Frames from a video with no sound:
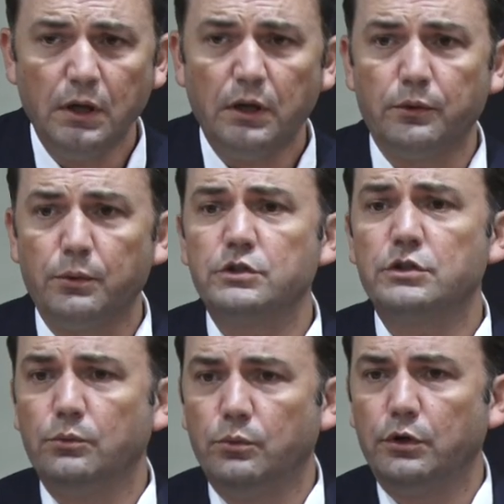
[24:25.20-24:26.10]
The
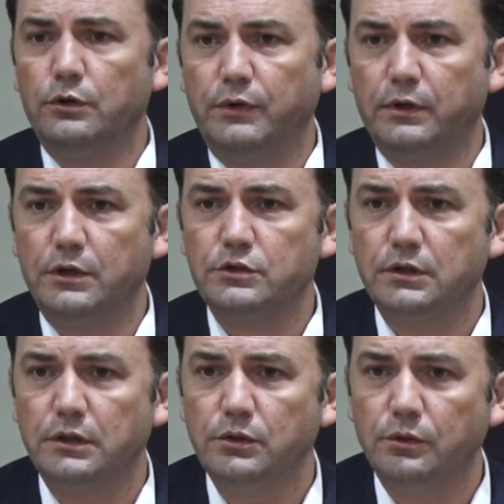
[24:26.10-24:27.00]
Russian war of
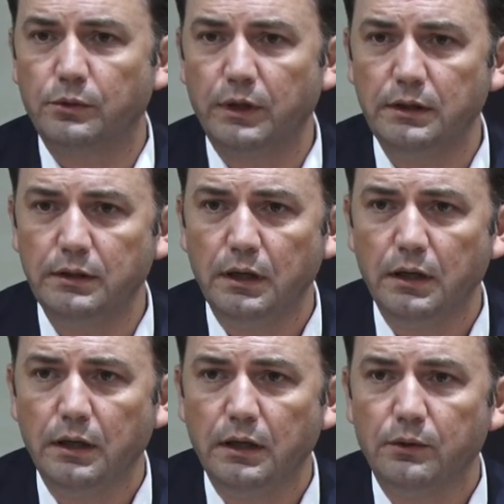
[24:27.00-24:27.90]
aggression in Ukraine
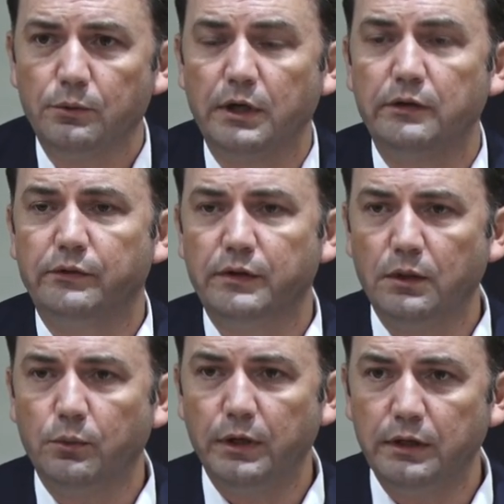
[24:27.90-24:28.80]
raised the
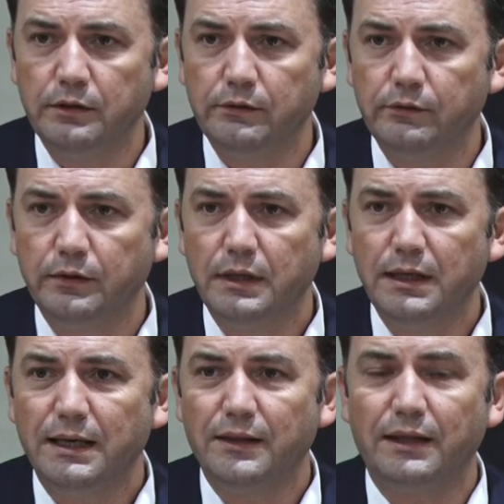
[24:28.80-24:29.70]
awareness
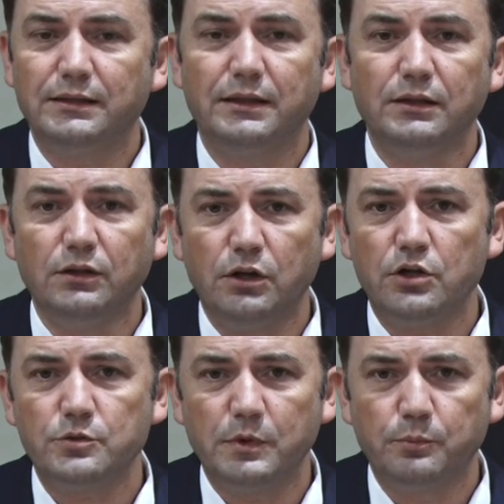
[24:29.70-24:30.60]
that
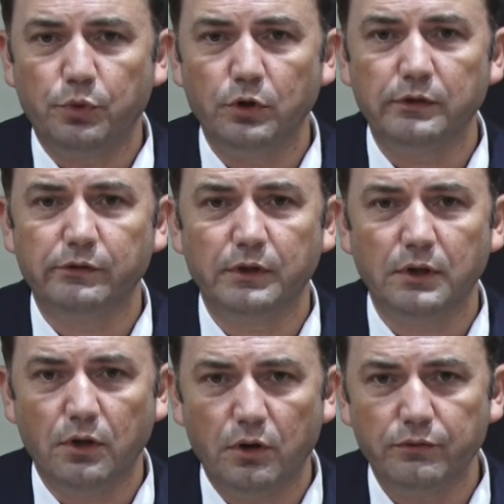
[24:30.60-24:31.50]
enlargement policy
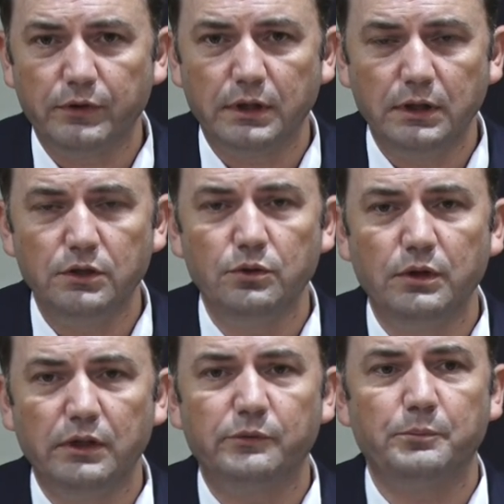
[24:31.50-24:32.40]
of the EU
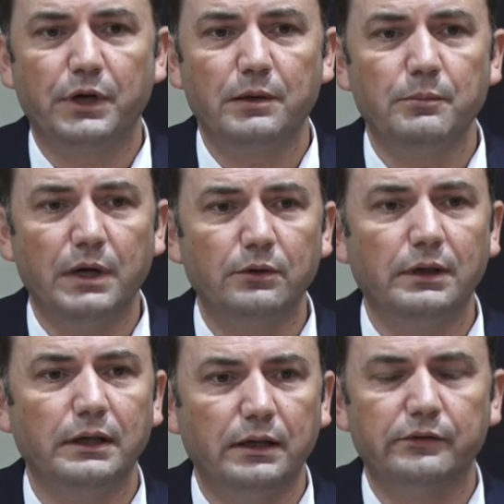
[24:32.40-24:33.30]
is
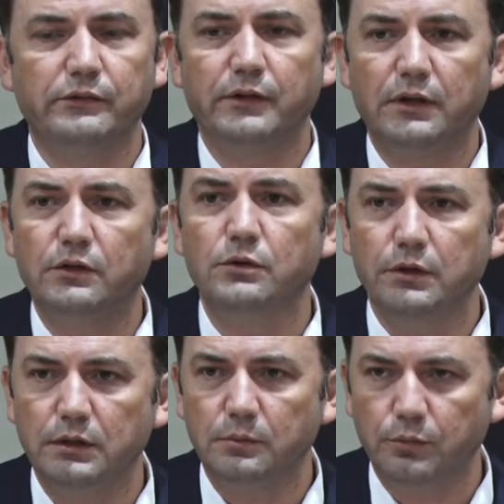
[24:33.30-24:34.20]
primarily a
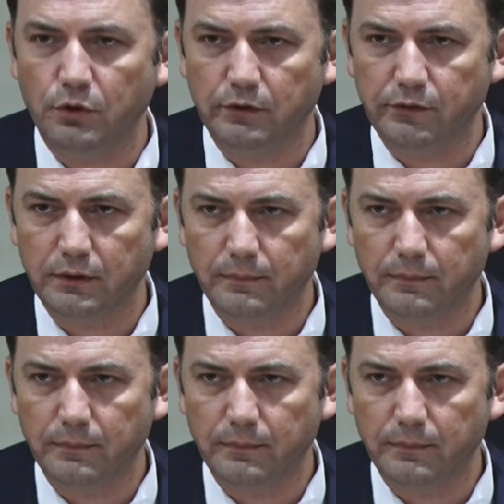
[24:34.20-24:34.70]
security policy,